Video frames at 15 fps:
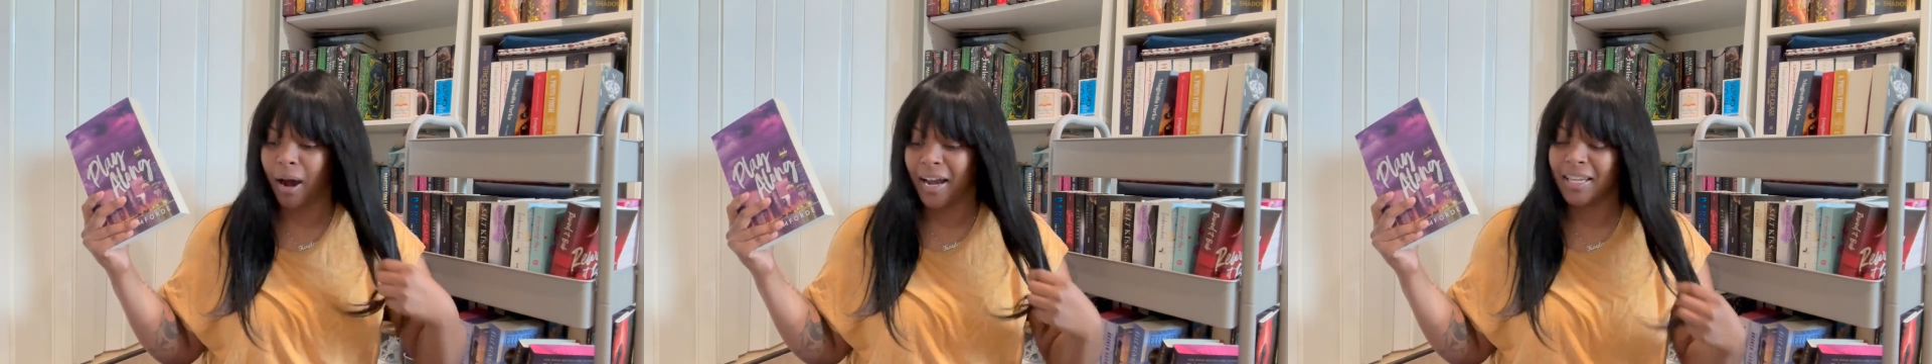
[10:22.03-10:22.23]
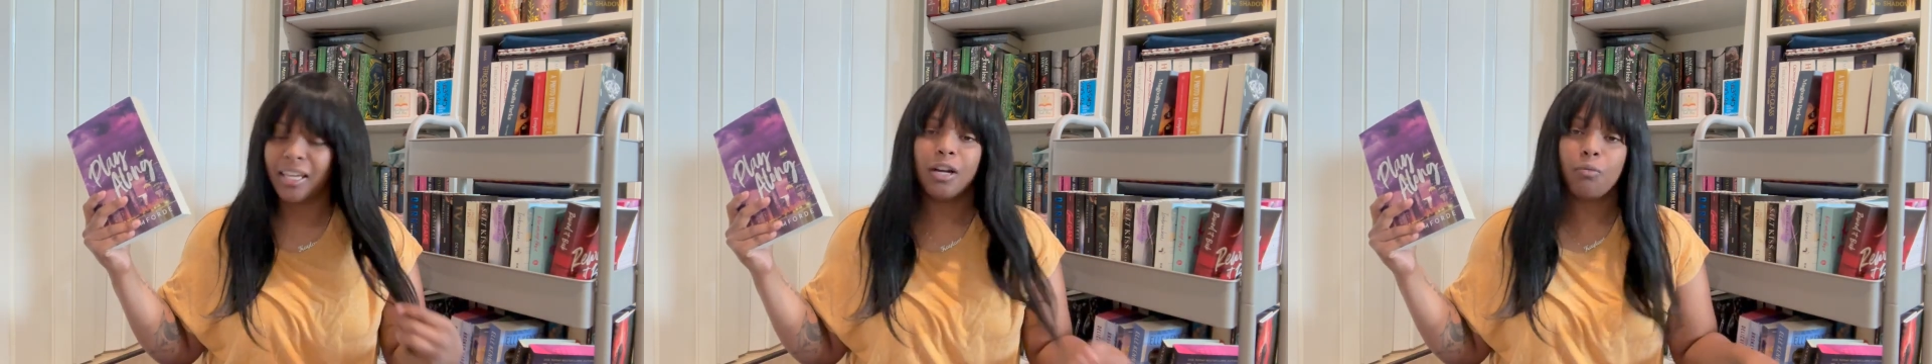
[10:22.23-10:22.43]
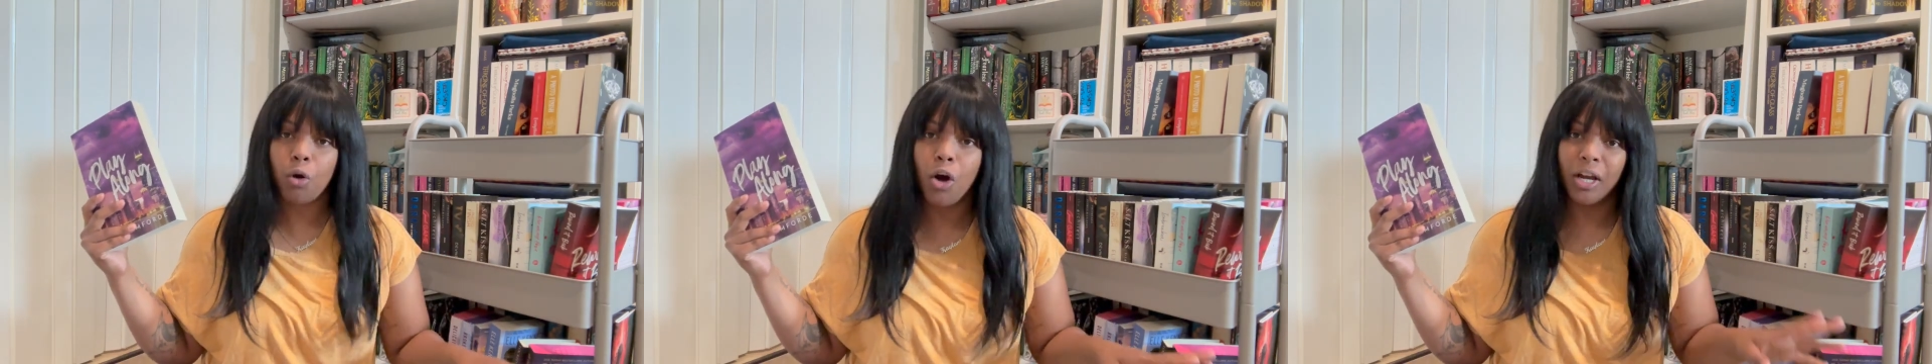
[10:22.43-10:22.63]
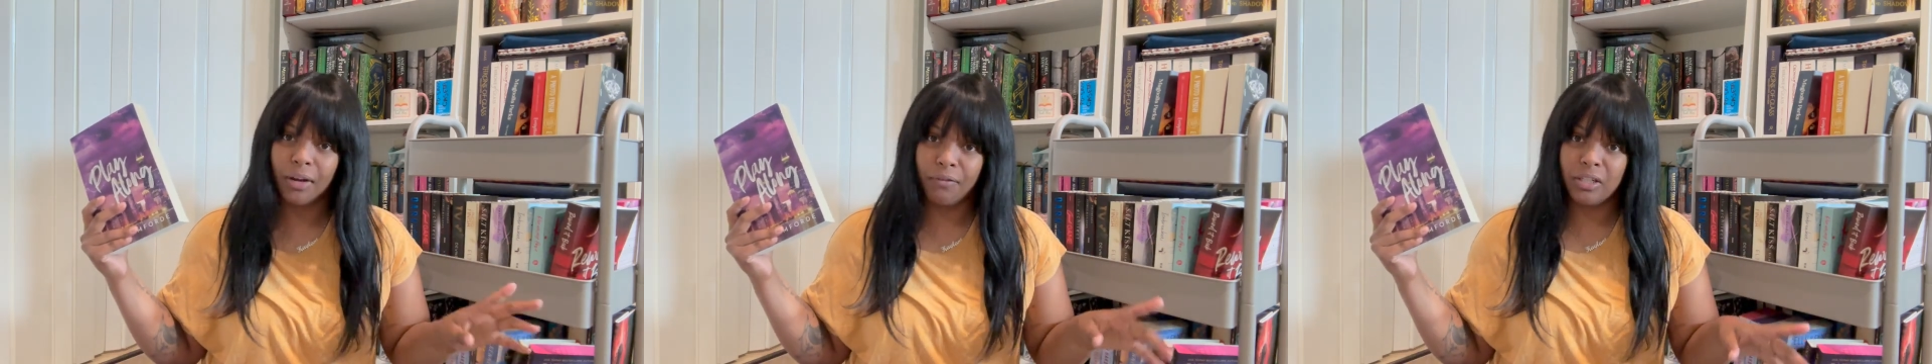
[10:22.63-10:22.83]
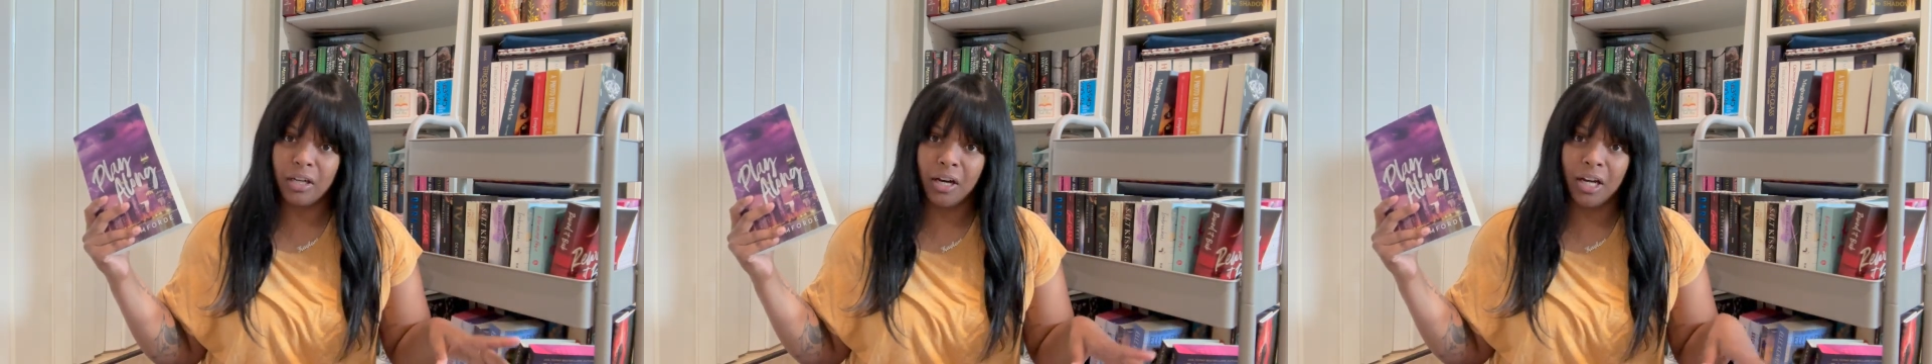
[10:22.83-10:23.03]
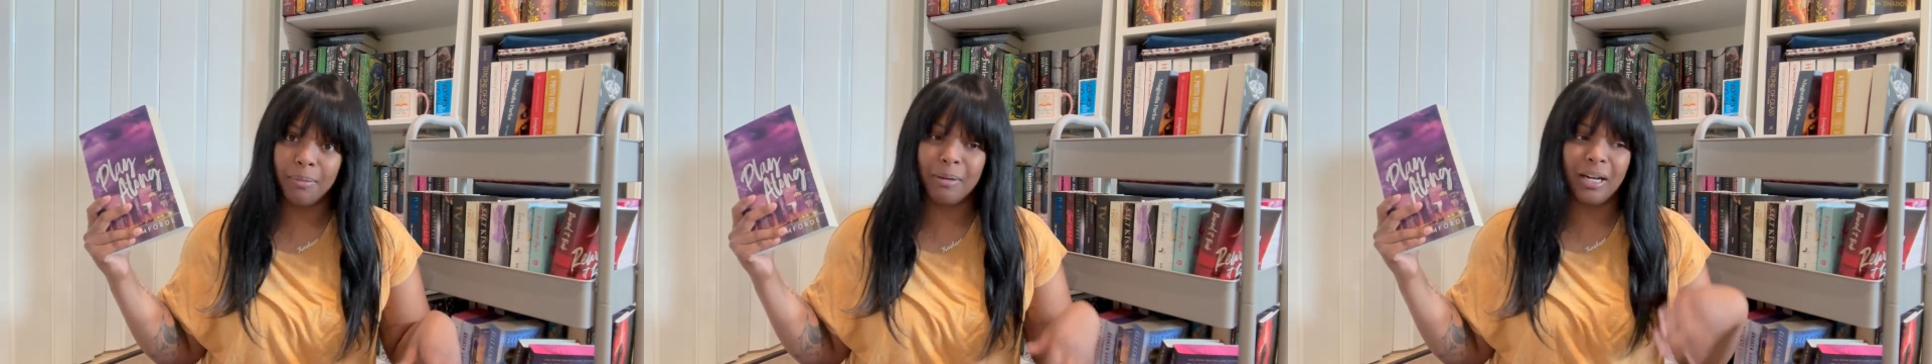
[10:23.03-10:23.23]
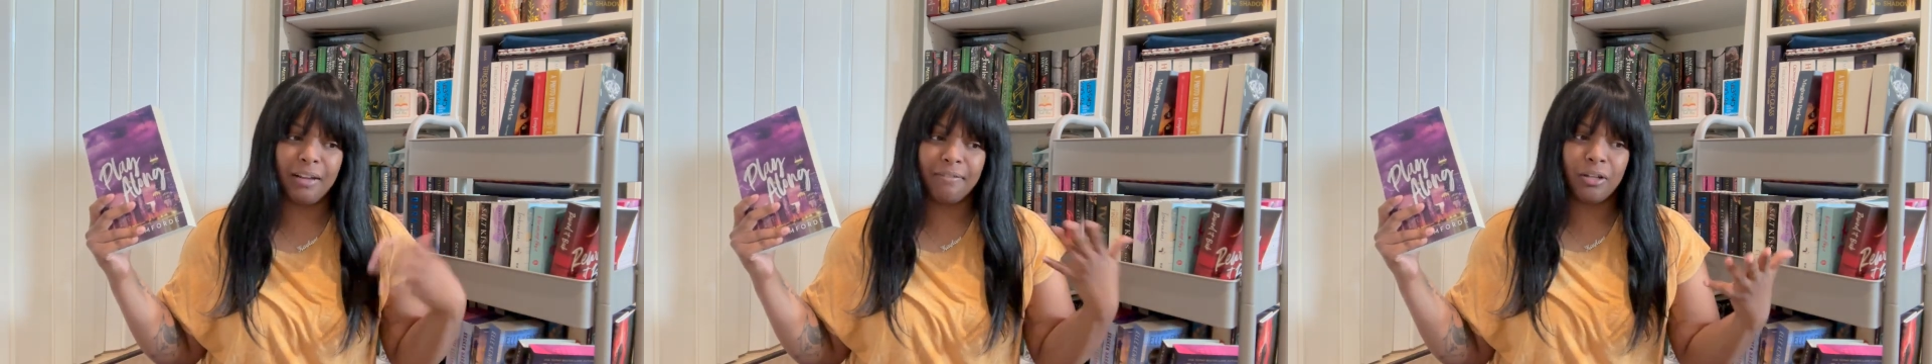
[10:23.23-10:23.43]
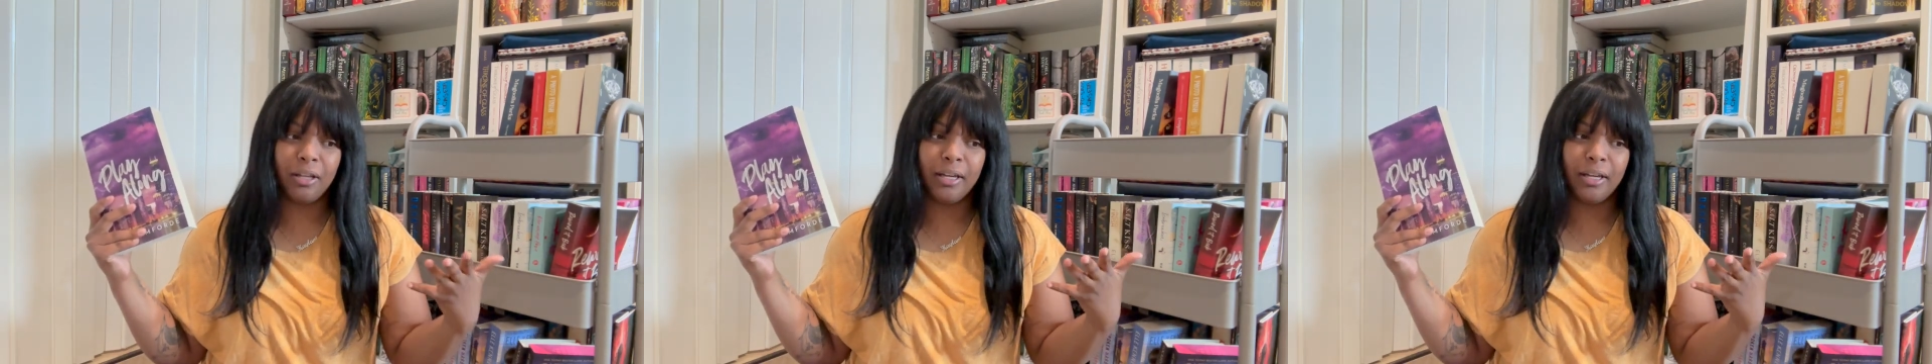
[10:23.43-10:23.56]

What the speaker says: I get it wrong every time, and I feel